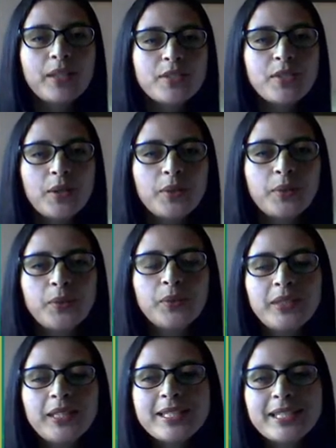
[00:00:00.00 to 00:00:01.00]

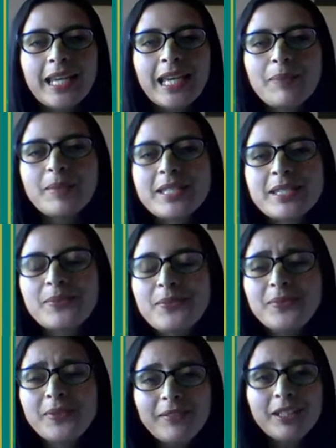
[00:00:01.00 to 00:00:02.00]
So this game is
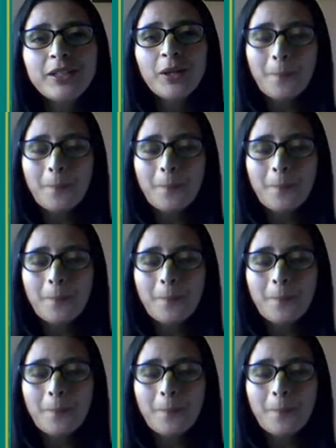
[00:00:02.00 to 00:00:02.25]
a very